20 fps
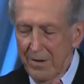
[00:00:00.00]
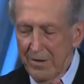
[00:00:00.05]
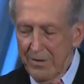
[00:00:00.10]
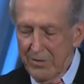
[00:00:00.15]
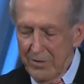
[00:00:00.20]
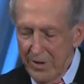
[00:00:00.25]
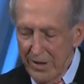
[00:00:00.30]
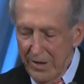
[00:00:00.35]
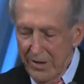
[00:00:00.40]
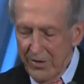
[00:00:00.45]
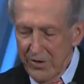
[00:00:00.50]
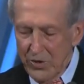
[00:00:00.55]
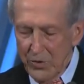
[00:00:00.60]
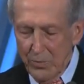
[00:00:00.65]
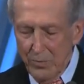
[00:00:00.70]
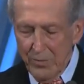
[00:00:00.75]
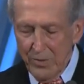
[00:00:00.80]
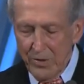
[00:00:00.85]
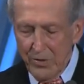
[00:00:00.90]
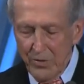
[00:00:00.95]
Yes,
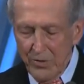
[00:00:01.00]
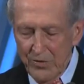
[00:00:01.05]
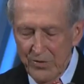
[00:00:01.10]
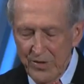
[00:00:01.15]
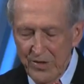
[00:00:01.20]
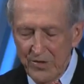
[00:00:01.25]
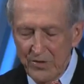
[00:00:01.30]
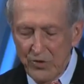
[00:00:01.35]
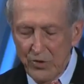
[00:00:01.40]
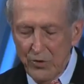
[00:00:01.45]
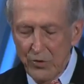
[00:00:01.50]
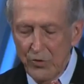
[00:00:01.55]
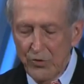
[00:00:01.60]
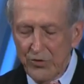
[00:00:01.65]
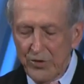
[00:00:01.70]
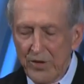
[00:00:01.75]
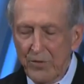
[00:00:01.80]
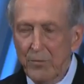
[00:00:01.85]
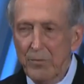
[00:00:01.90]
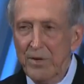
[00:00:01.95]
because these tools
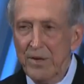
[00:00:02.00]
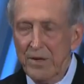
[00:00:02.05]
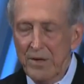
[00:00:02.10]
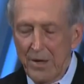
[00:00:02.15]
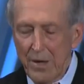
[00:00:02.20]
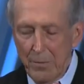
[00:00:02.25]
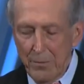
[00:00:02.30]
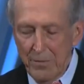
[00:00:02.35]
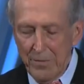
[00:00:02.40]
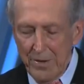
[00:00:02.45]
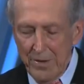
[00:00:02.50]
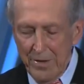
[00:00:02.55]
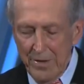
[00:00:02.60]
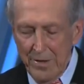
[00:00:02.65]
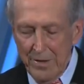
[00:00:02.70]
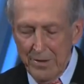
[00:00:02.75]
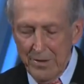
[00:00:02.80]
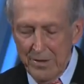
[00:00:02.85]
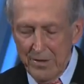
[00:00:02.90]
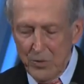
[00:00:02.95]
have become
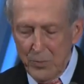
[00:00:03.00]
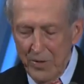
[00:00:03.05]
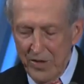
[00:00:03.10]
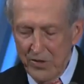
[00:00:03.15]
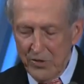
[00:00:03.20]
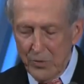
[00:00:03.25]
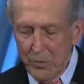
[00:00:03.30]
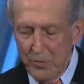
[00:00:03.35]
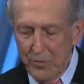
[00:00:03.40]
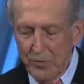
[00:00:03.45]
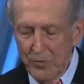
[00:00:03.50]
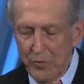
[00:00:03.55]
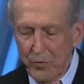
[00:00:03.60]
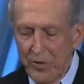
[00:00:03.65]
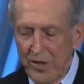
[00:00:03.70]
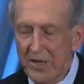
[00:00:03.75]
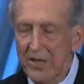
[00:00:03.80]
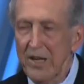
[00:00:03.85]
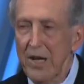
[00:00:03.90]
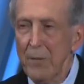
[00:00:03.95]
indispensable to
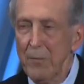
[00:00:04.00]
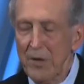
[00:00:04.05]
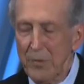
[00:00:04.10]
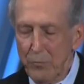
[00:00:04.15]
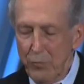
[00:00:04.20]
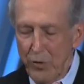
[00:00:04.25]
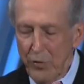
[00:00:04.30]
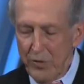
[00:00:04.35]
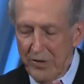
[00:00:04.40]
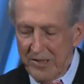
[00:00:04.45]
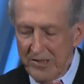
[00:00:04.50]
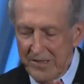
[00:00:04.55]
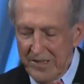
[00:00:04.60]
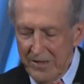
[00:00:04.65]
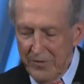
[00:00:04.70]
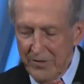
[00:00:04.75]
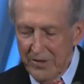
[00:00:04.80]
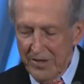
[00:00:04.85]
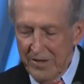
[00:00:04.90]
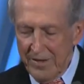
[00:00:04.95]
economic
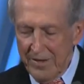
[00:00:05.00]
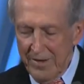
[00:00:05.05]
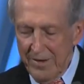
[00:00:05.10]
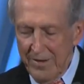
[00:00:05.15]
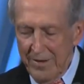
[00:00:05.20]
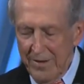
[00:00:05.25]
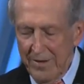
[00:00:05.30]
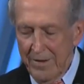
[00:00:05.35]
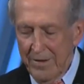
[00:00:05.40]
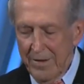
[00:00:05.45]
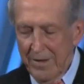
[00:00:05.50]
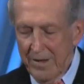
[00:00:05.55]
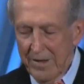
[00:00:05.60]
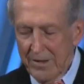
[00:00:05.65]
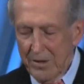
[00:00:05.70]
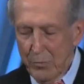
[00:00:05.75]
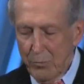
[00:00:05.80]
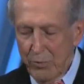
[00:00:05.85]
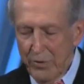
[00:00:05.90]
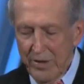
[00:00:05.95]
productivity and
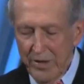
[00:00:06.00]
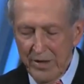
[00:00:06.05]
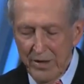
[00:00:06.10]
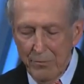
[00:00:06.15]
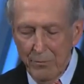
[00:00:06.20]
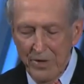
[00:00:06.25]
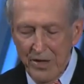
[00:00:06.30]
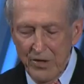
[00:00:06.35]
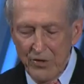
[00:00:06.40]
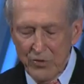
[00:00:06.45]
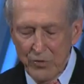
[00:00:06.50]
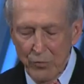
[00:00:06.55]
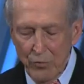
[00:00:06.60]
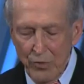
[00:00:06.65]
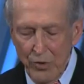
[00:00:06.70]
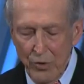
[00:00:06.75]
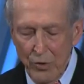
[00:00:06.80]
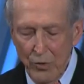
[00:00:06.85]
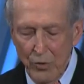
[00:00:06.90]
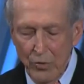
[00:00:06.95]
can play a major
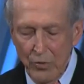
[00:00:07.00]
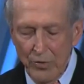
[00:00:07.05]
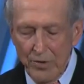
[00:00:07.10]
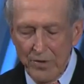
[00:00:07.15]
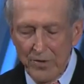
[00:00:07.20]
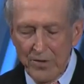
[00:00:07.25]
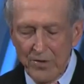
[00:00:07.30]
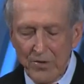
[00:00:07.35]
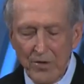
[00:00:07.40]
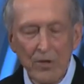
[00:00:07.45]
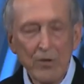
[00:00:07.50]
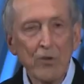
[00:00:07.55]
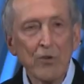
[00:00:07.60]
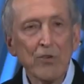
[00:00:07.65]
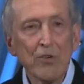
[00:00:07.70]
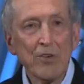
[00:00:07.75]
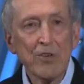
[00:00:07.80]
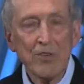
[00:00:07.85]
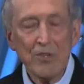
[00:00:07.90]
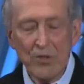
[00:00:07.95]
role in the
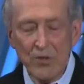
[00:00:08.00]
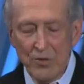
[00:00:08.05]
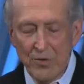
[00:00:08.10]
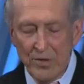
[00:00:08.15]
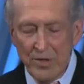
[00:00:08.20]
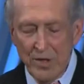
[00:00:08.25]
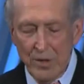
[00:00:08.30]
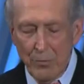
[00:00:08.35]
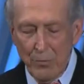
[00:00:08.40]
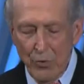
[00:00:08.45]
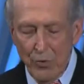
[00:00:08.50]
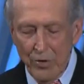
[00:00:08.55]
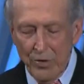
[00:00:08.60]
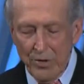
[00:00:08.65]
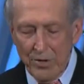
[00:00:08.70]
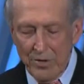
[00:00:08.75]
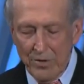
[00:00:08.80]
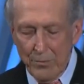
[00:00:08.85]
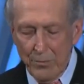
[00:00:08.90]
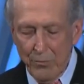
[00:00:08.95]
solutions to the
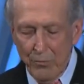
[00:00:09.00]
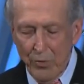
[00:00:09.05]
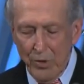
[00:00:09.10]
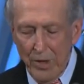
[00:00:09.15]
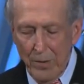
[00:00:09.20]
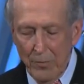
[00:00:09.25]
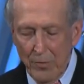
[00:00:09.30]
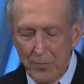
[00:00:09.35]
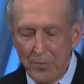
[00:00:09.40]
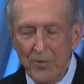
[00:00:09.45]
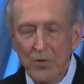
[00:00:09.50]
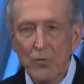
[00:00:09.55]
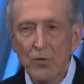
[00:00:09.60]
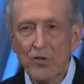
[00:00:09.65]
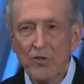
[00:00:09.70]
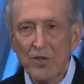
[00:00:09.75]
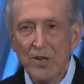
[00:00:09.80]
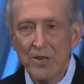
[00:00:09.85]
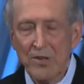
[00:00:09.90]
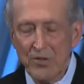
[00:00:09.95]
important problems
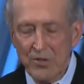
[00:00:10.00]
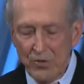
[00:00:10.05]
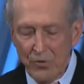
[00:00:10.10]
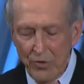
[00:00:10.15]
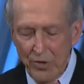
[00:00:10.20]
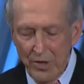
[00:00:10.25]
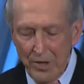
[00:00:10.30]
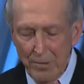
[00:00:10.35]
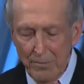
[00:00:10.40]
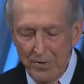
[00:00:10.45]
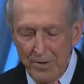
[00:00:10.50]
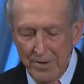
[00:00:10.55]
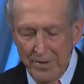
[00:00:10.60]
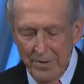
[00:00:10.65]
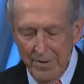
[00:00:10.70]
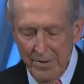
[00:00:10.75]
which I described.